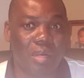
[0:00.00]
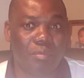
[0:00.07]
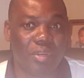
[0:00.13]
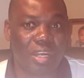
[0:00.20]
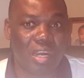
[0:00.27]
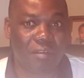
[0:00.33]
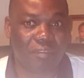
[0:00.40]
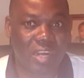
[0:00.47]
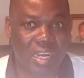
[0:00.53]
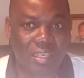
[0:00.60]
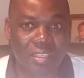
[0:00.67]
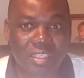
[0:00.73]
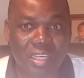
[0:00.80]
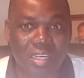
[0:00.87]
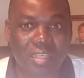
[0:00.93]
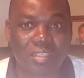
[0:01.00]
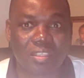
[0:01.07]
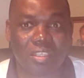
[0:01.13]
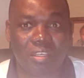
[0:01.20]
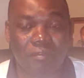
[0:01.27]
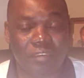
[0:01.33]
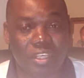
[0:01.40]
They have
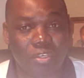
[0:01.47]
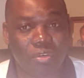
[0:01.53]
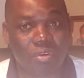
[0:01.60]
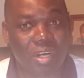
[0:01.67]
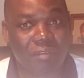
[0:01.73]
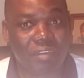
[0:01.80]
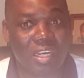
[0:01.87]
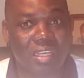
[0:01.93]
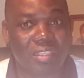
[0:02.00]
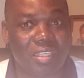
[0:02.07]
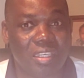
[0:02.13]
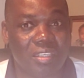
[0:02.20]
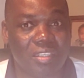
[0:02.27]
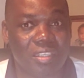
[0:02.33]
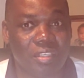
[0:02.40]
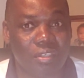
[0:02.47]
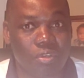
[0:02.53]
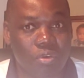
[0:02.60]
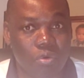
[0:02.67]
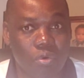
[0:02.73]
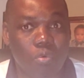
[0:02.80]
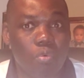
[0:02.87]
answers. If they don't have the answers, they
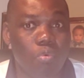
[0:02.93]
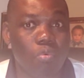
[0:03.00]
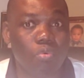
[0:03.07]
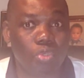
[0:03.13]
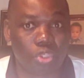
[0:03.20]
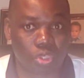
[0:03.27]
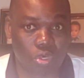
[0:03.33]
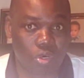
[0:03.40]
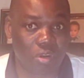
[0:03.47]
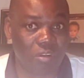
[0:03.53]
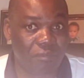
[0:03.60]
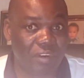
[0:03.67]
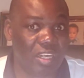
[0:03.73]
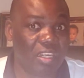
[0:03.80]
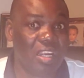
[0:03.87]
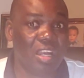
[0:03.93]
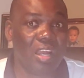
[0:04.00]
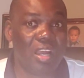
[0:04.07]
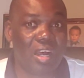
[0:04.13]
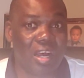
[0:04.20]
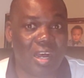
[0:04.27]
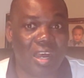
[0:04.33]
know who to call. In fact,
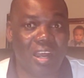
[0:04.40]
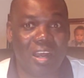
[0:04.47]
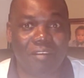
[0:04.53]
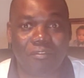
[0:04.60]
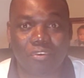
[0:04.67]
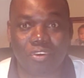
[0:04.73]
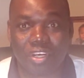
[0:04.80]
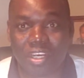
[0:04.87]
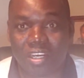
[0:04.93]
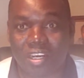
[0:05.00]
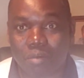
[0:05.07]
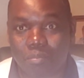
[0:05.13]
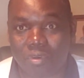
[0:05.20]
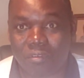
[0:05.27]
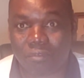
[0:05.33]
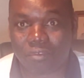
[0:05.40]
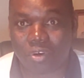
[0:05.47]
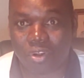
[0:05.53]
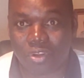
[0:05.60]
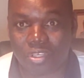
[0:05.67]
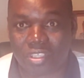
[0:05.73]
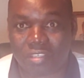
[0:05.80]
I've gotten a couple of
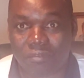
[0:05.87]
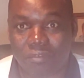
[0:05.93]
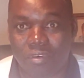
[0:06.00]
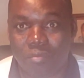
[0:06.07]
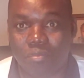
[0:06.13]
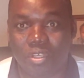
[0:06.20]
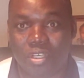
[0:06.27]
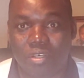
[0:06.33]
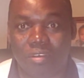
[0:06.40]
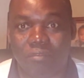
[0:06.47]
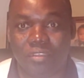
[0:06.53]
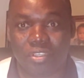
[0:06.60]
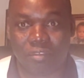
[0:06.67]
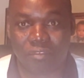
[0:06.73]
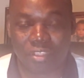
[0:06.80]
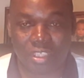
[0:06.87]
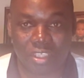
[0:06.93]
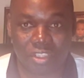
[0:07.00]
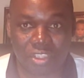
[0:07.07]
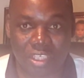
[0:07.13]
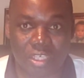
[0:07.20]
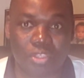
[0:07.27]
calls from the Office of
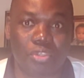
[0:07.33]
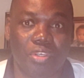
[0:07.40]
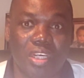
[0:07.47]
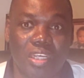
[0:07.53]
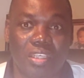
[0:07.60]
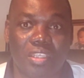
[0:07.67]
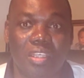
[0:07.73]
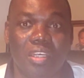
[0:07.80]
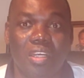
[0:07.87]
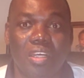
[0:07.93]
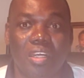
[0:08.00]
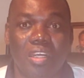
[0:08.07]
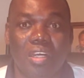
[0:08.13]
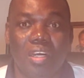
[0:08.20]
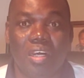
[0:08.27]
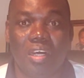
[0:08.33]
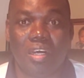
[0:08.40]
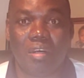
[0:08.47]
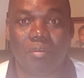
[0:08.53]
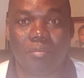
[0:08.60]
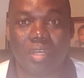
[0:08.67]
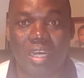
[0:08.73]
International Students
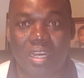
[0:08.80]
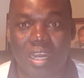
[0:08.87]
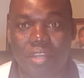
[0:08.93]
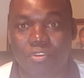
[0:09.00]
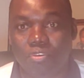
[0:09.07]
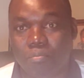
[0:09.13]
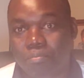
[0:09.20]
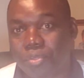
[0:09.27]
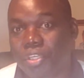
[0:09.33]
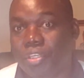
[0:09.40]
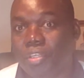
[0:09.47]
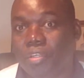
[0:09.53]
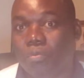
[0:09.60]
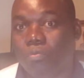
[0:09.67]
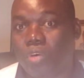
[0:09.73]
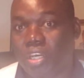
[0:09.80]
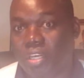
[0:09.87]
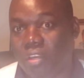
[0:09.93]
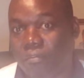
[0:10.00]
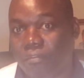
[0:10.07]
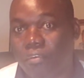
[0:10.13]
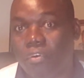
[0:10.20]
at IUP when
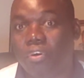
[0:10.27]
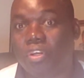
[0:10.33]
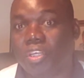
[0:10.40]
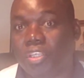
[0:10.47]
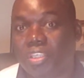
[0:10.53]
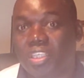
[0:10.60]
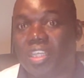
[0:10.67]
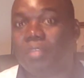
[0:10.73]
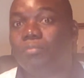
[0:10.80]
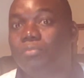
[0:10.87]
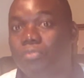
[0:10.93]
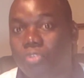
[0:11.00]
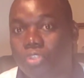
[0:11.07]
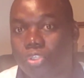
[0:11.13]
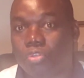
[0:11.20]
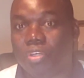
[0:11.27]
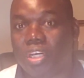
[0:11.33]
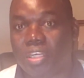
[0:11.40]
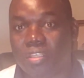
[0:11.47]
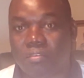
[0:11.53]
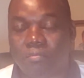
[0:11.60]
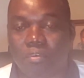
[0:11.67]
they've gotten some
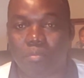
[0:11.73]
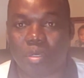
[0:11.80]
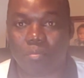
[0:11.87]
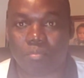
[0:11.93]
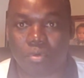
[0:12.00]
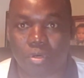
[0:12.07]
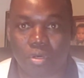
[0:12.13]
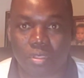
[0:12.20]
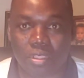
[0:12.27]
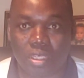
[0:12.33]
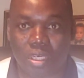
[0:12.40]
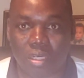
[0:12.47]
students from abroad,